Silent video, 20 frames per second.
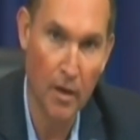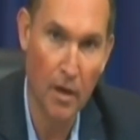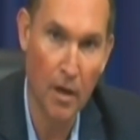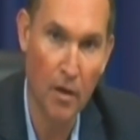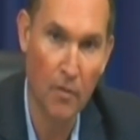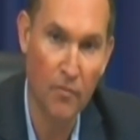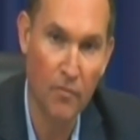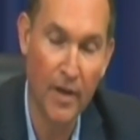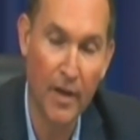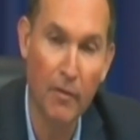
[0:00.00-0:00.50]

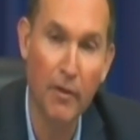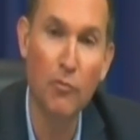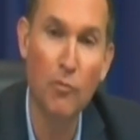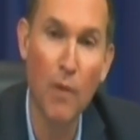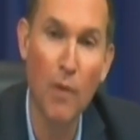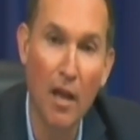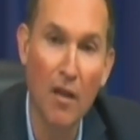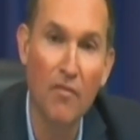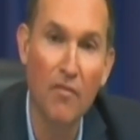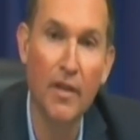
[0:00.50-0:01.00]
A very
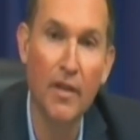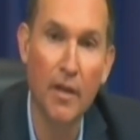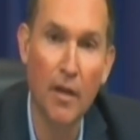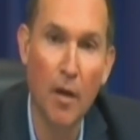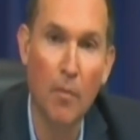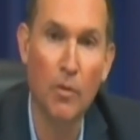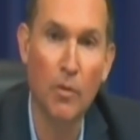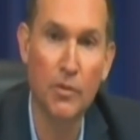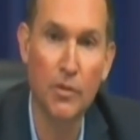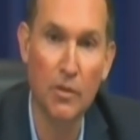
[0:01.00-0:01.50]
relevant
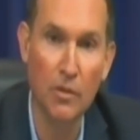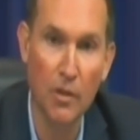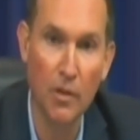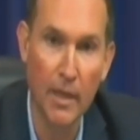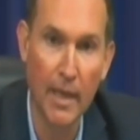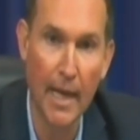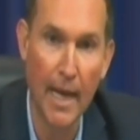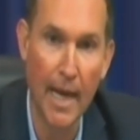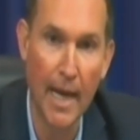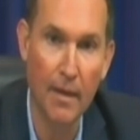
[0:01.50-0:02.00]
number to
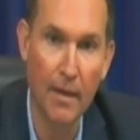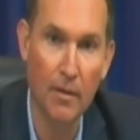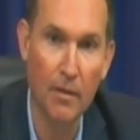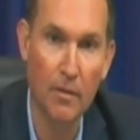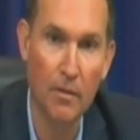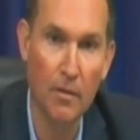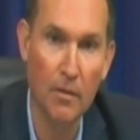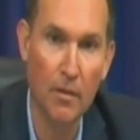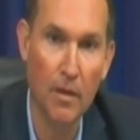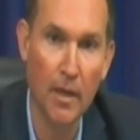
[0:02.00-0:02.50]
look at
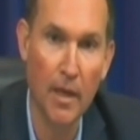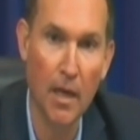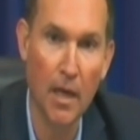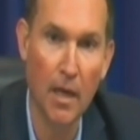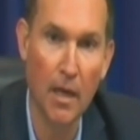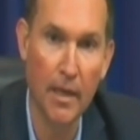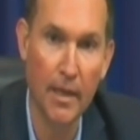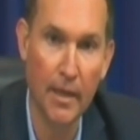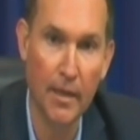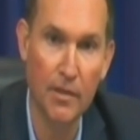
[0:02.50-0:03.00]

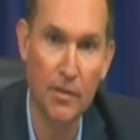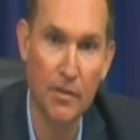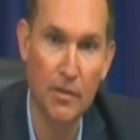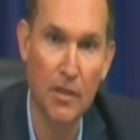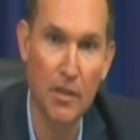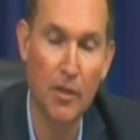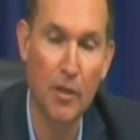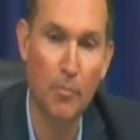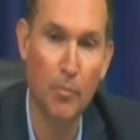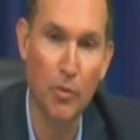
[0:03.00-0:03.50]
is
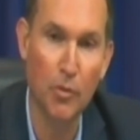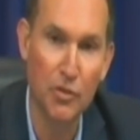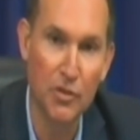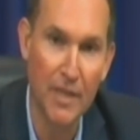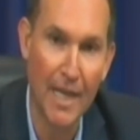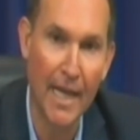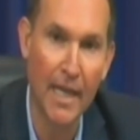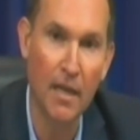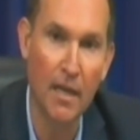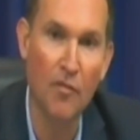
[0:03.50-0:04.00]
the
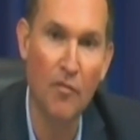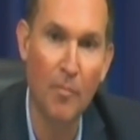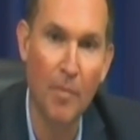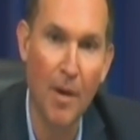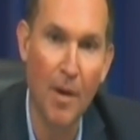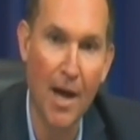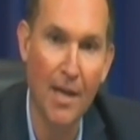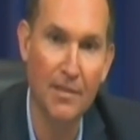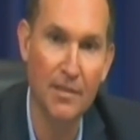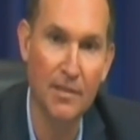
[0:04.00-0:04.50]
percent of
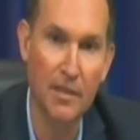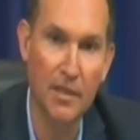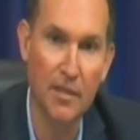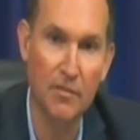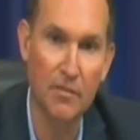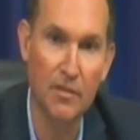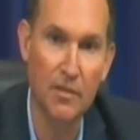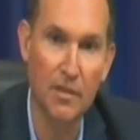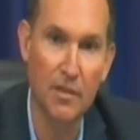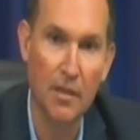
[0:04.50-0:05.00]

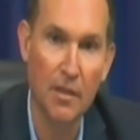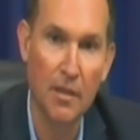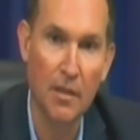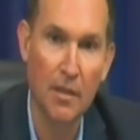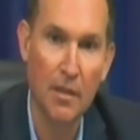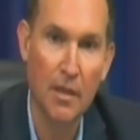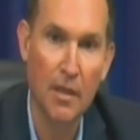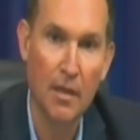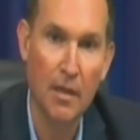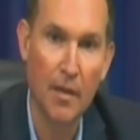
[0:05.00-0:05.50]
positives
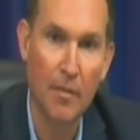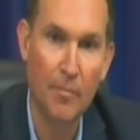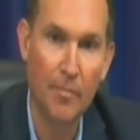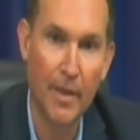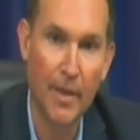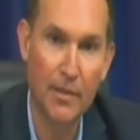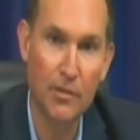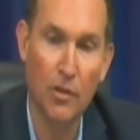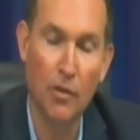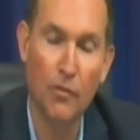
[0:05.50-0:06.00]

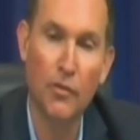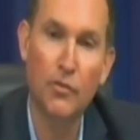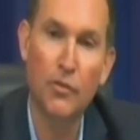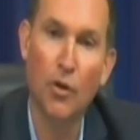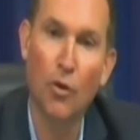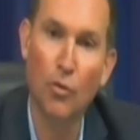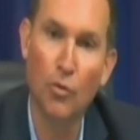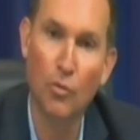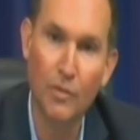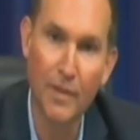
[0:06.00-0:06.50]
based on the
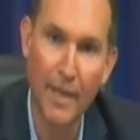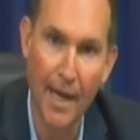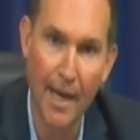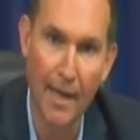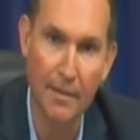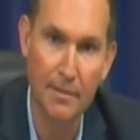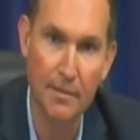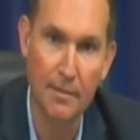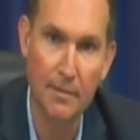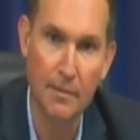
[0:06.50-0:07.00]
total
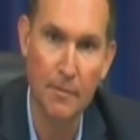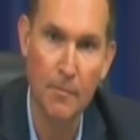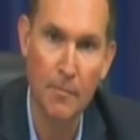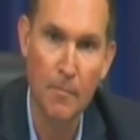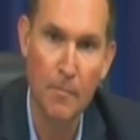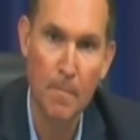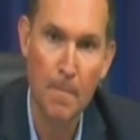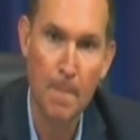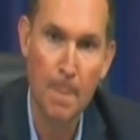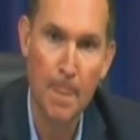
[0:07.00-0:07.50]
tests.
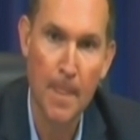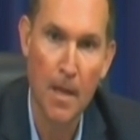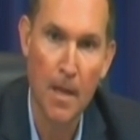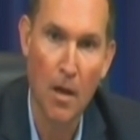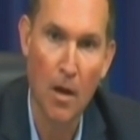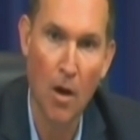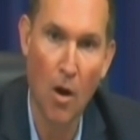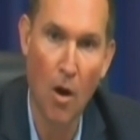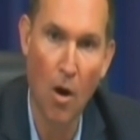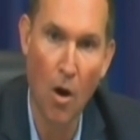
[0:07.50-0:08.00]

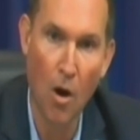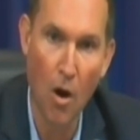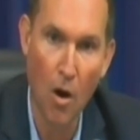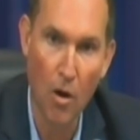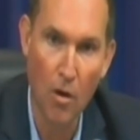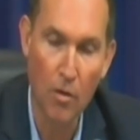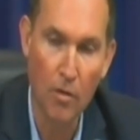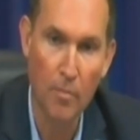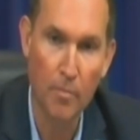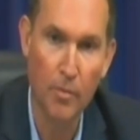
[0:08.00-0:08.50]

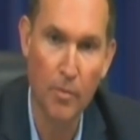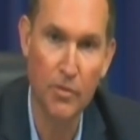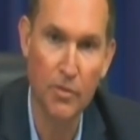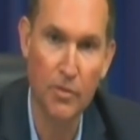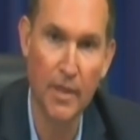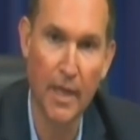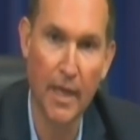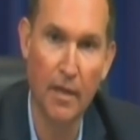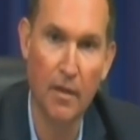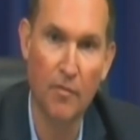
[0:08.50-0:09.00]
Our
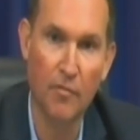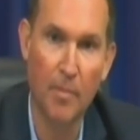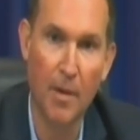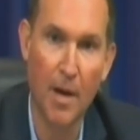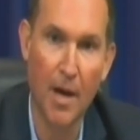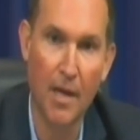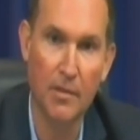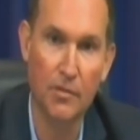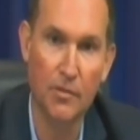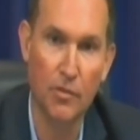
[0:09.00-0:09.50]
percent of
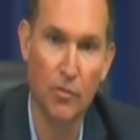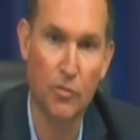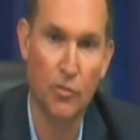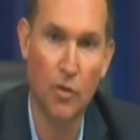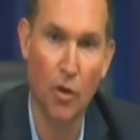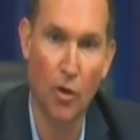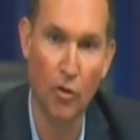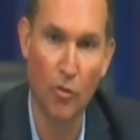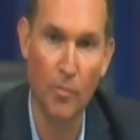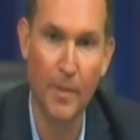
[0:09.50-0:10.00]
positive, so
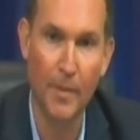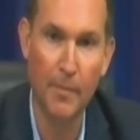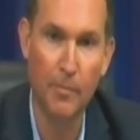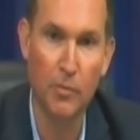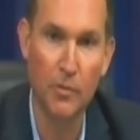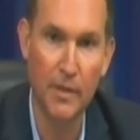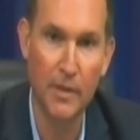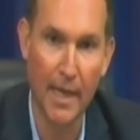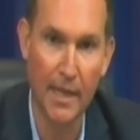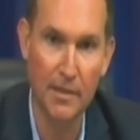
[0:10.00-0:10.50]
total
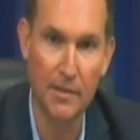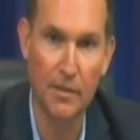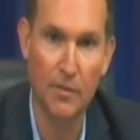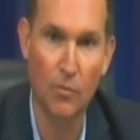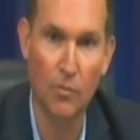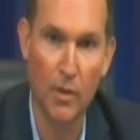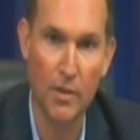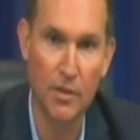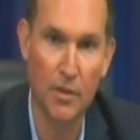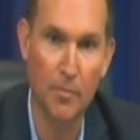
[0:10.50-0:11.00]
people tested,
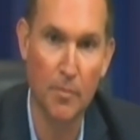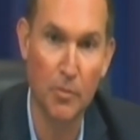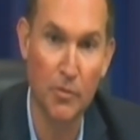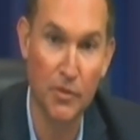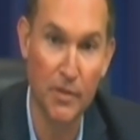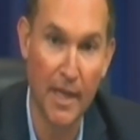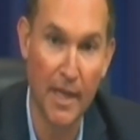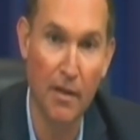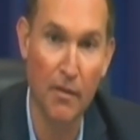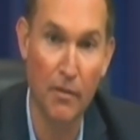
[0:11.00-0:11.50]
what's the
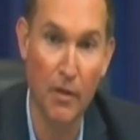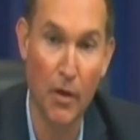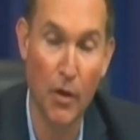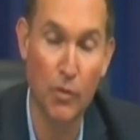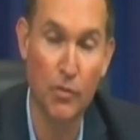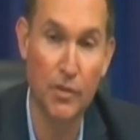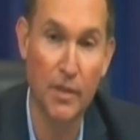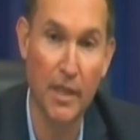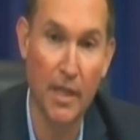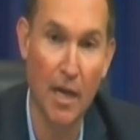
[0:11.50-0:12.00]
percent of
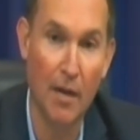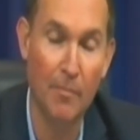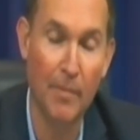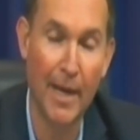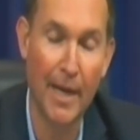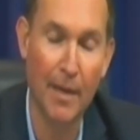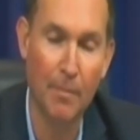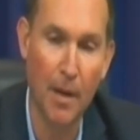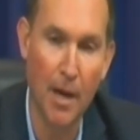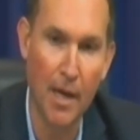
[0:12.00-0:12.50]
those that come
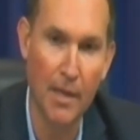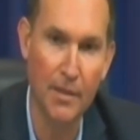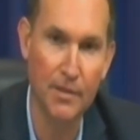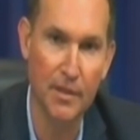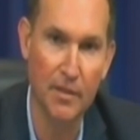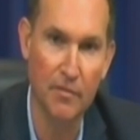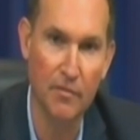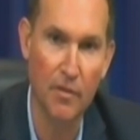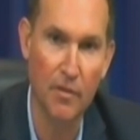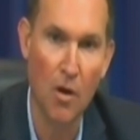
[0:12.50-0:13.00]
back
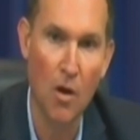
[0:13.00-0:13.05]
positive?